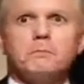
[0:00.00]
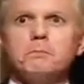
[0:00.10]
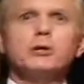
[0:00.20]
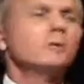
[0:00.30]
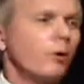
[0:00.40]

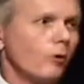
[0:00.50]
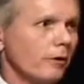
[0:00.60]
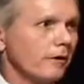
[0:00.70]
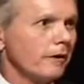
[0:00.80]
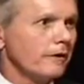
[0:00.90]

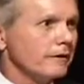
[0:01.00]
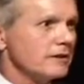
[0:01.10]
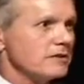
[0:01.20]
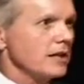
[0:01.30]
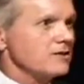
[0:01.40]
billboard
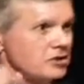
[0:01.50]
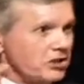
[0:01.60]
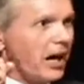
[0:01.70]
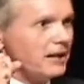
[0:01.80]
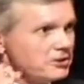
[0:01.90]
that says,
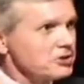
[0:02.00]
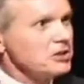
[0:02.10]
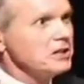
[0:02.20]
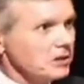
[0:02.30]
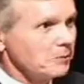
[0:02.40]
"Got
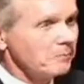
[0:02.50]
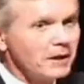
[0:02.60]
STEM."